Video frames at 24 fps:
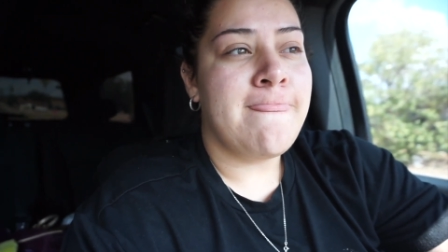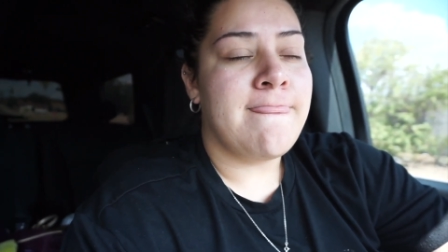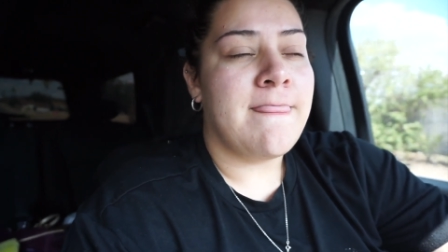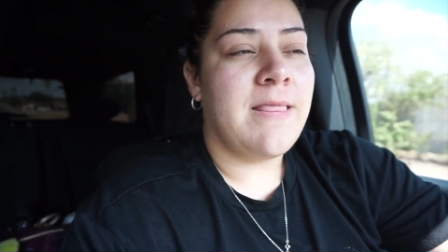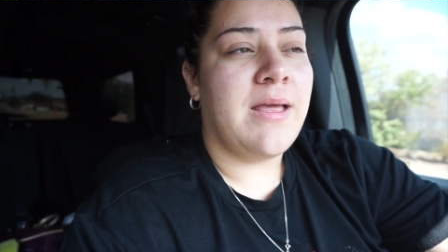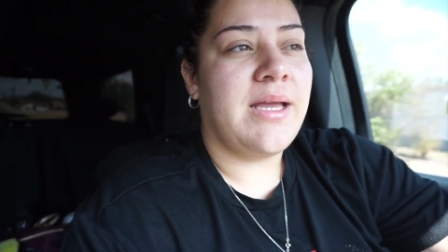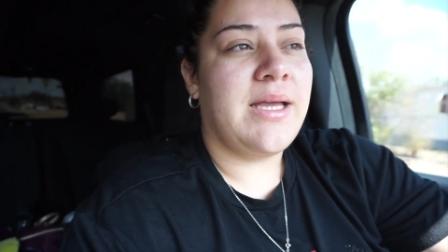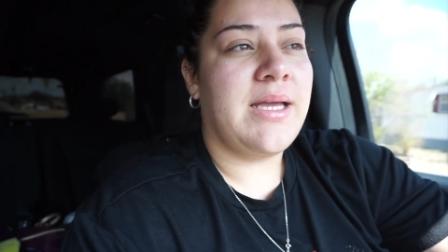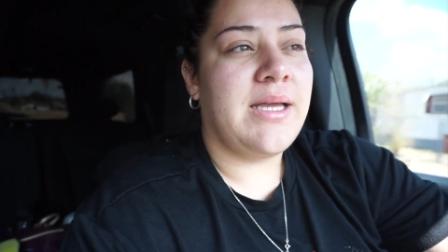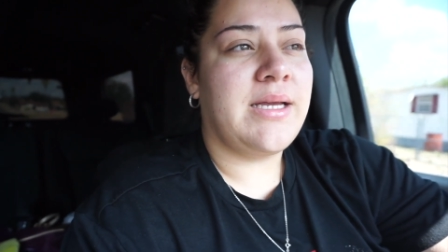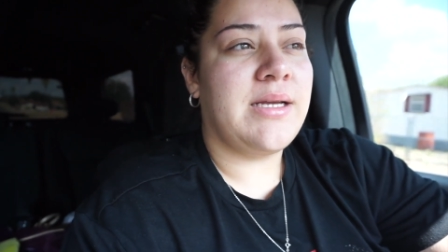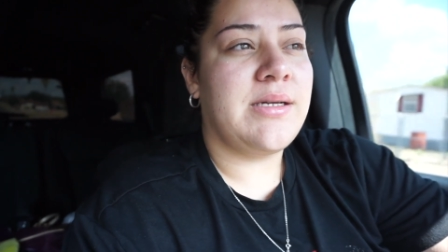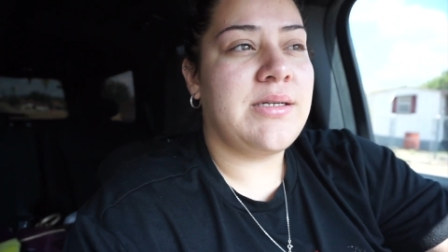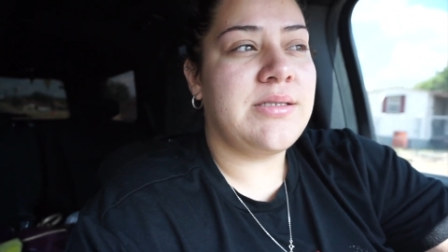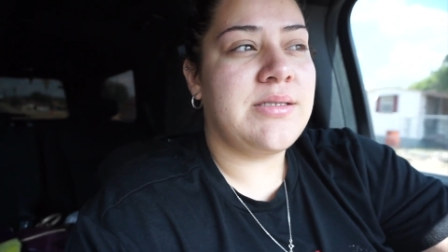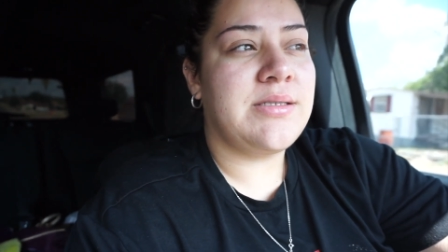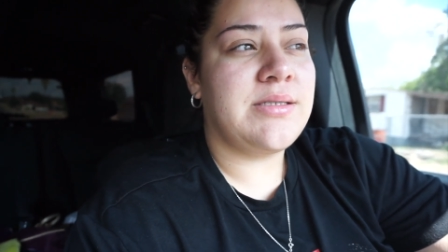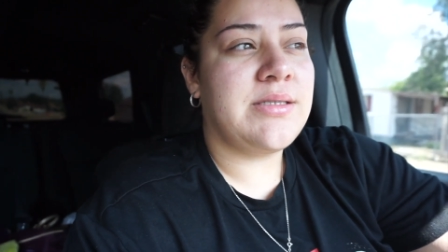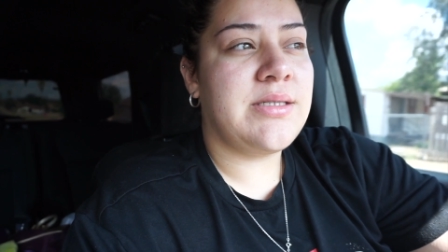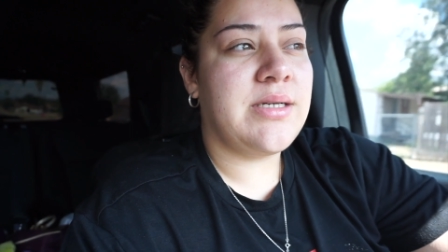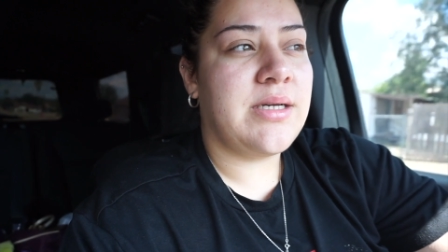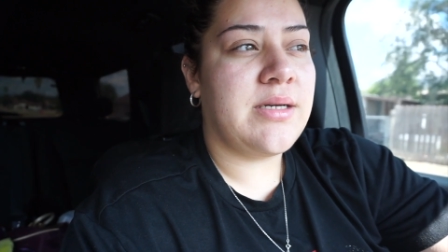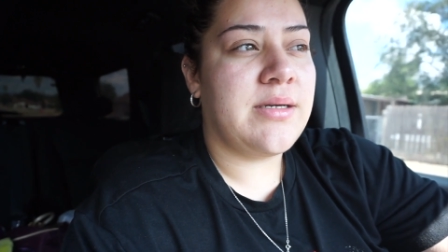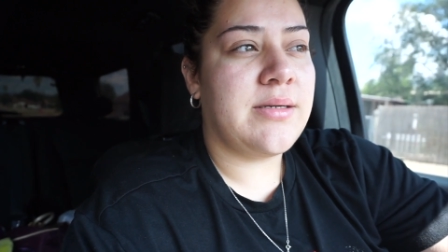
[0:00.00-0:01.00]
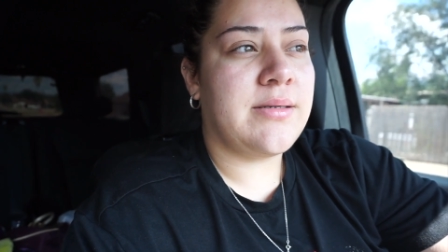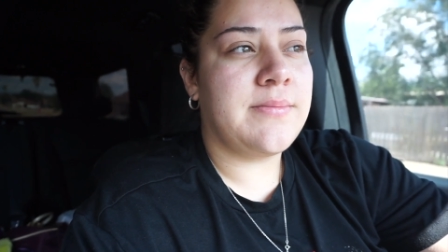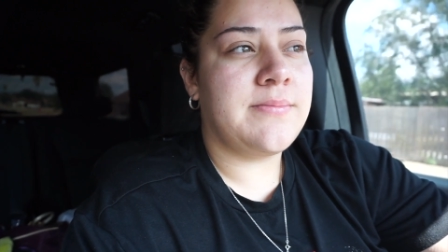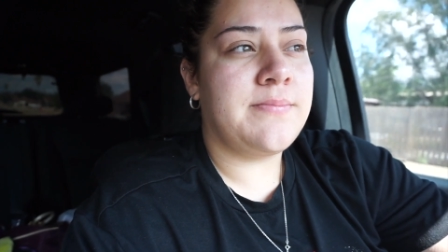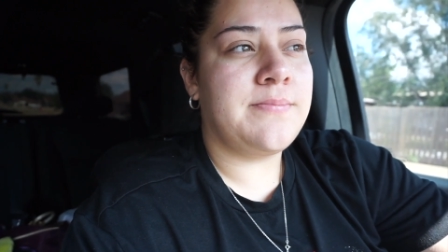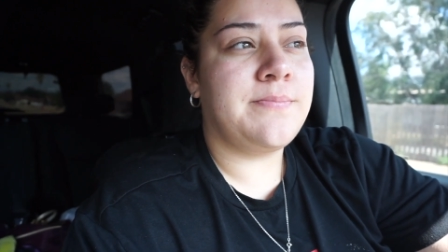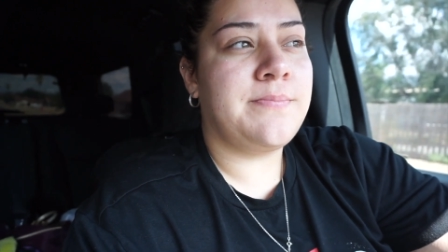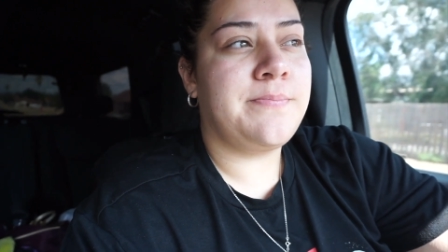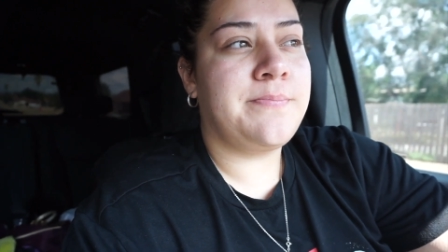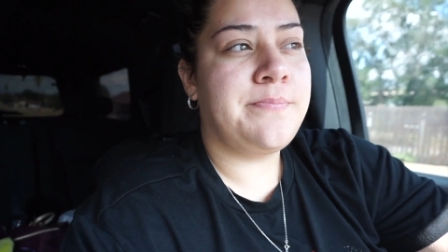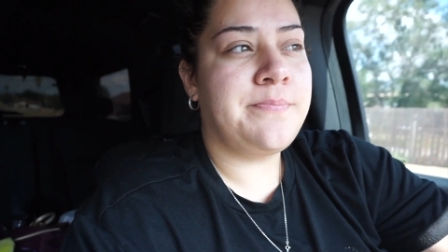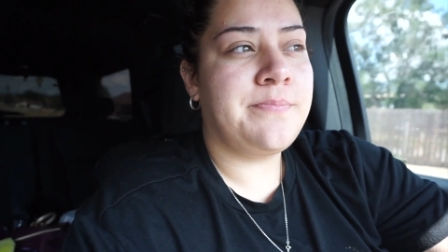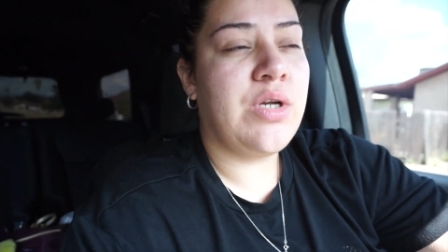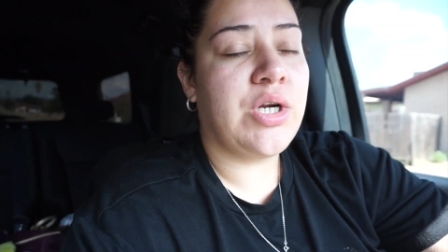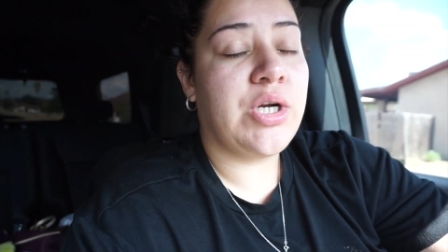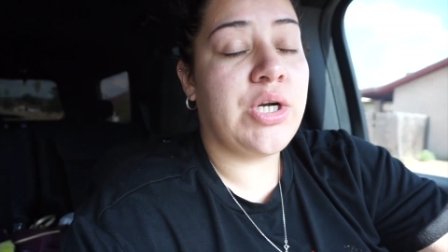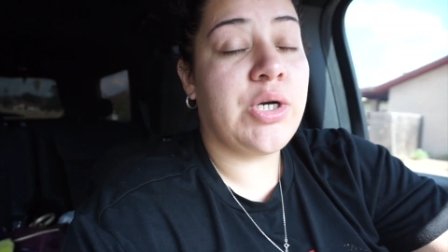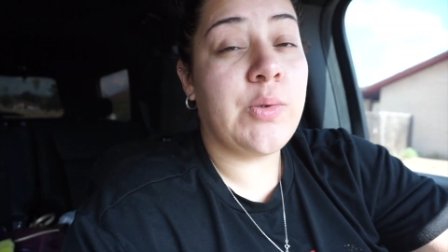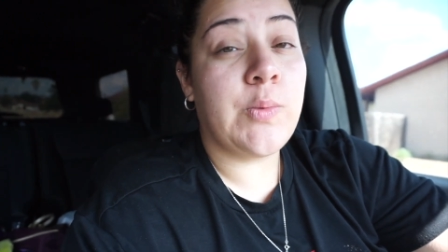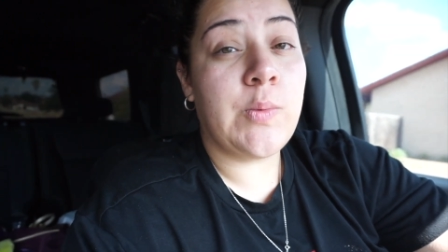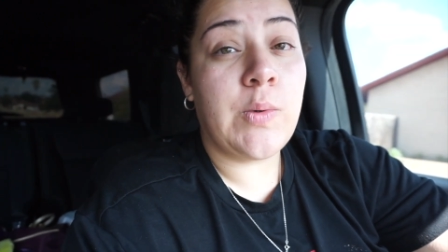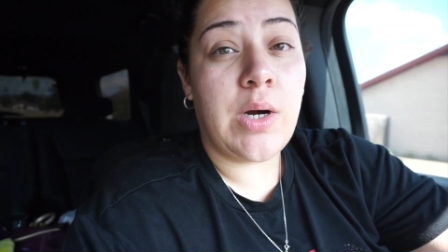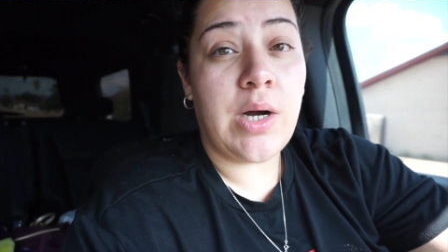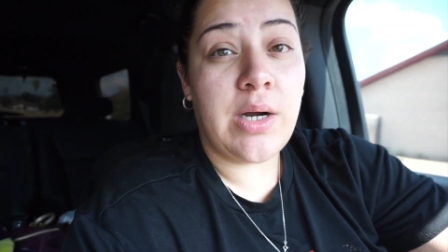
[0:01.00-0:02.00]
and
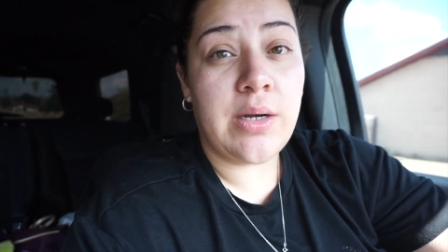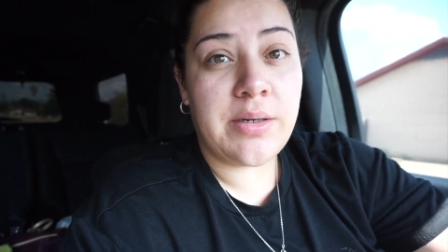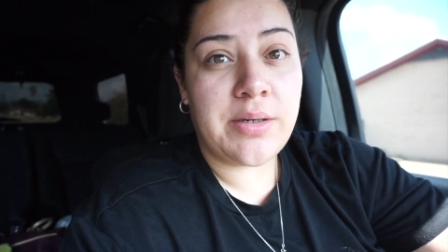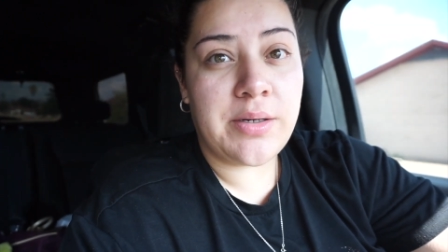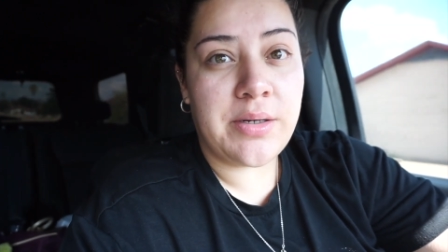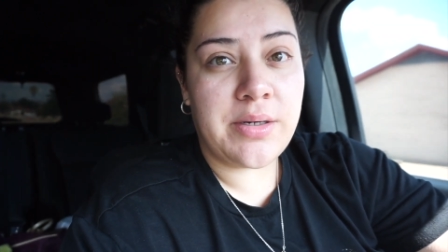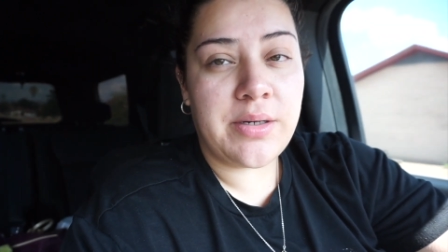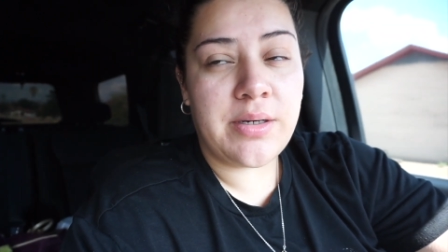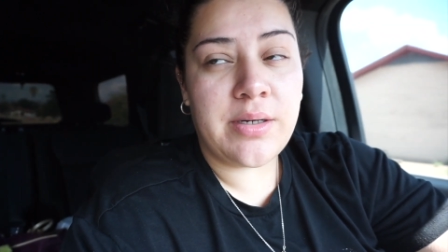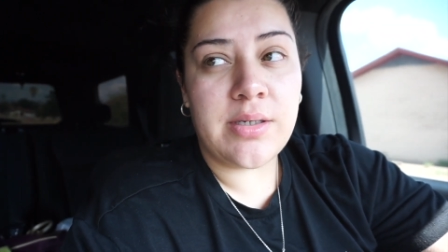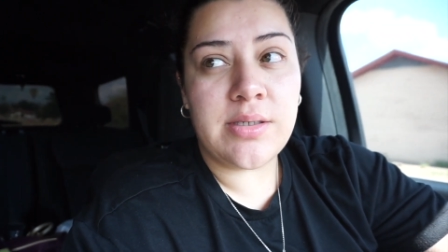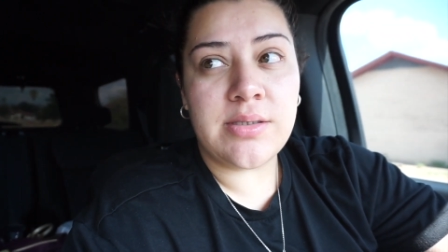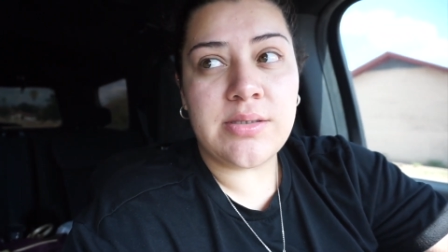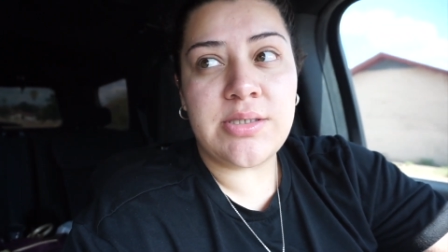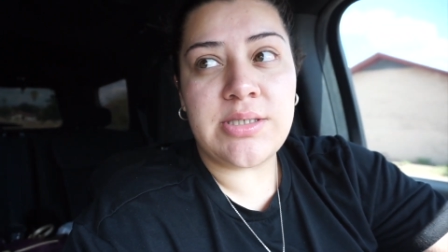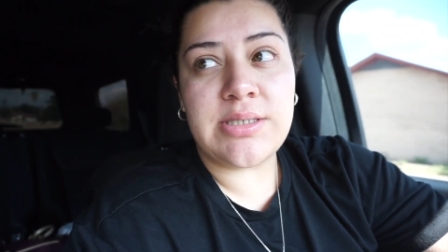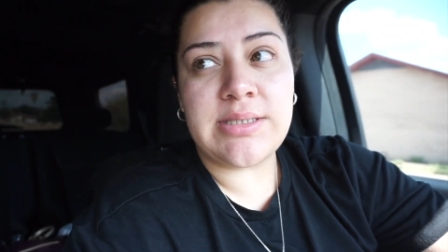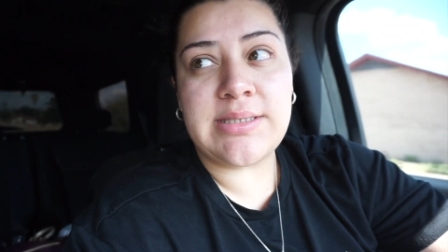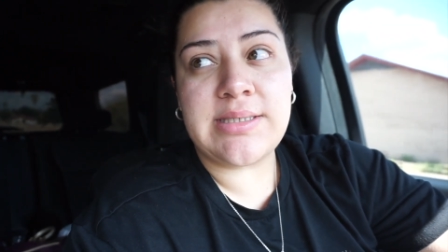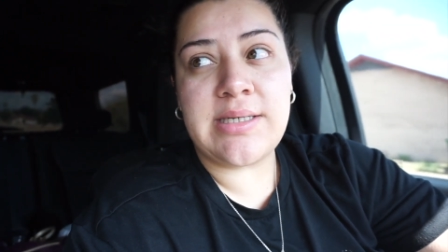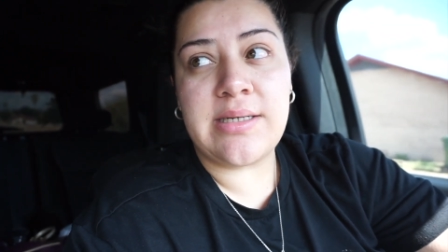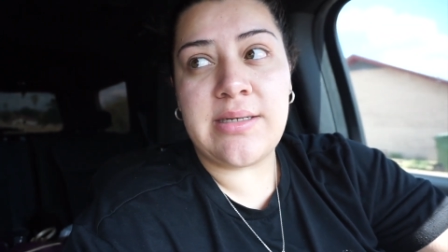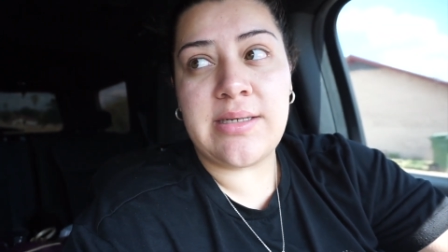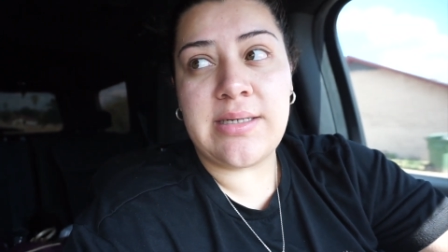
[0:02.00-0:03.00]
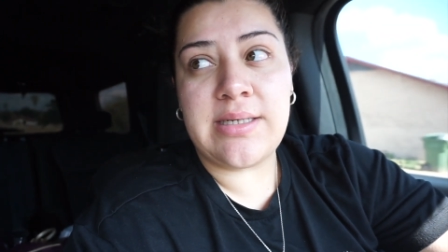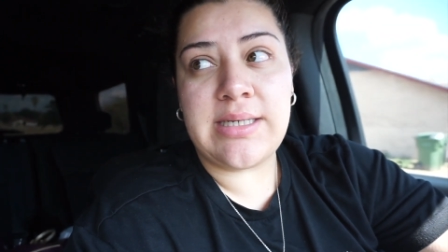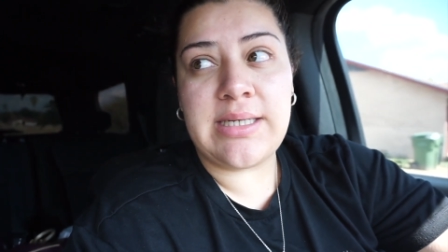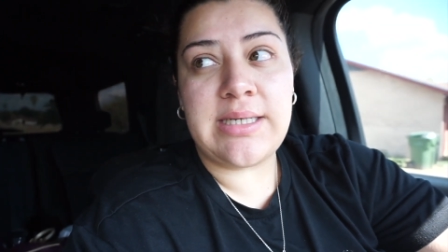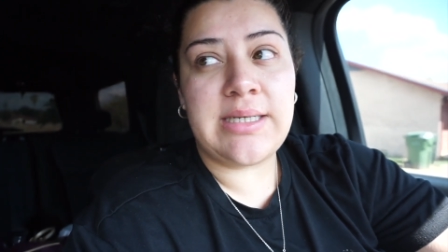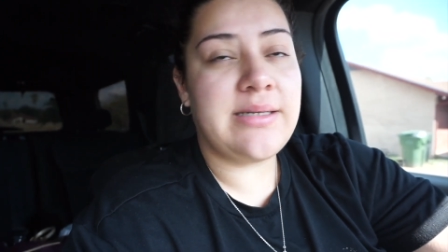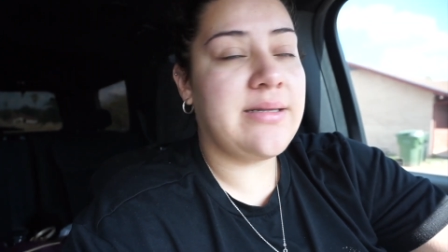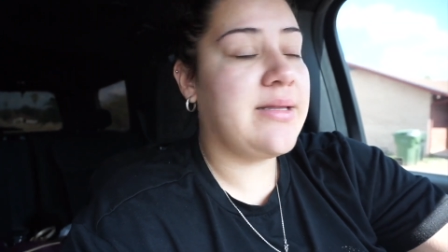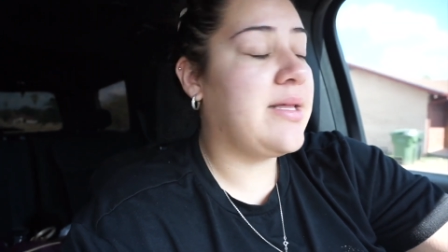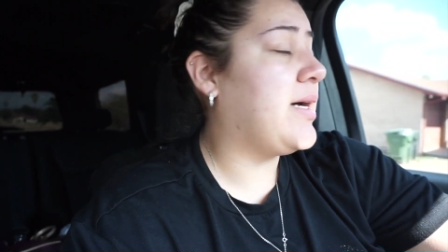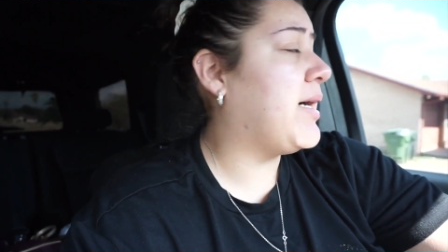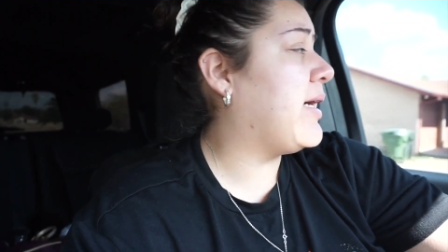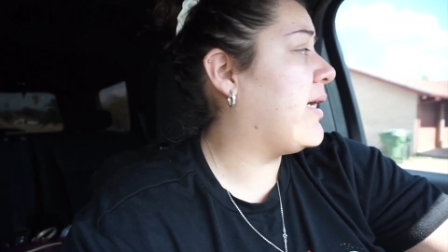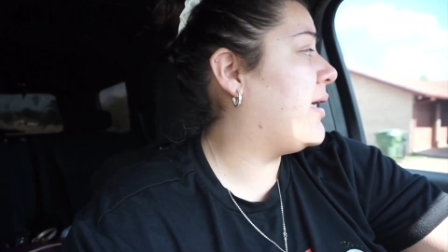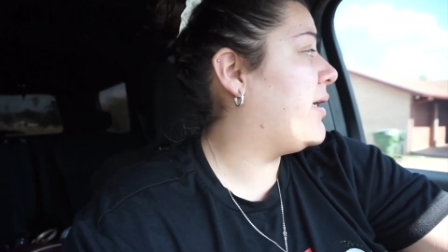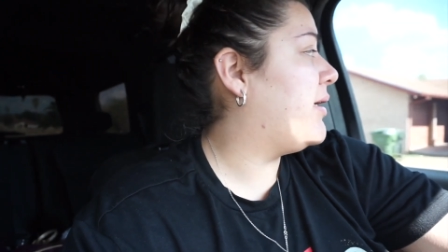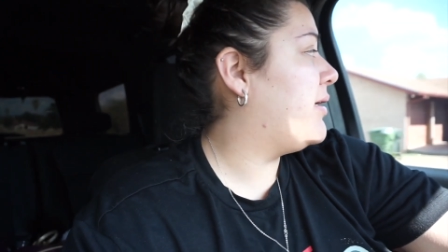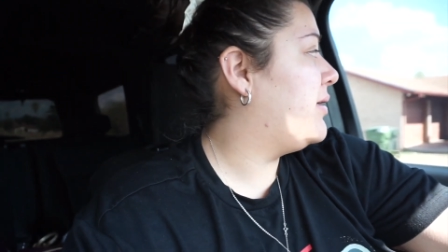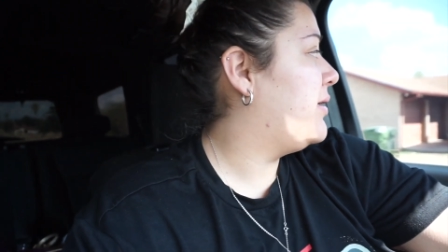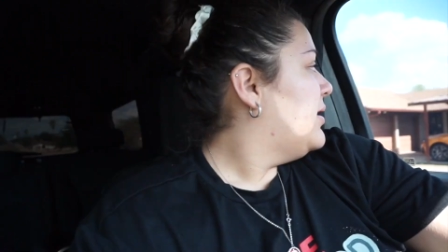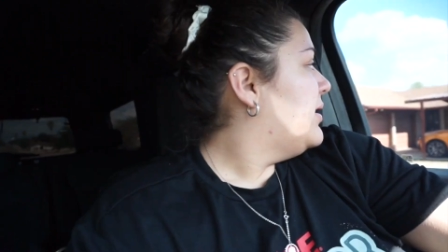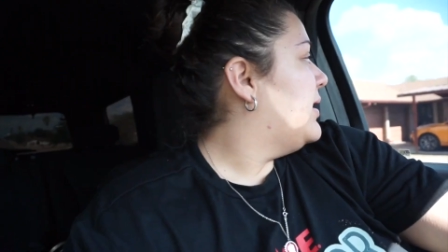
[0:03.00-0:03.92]
her walker, she's gonna need that.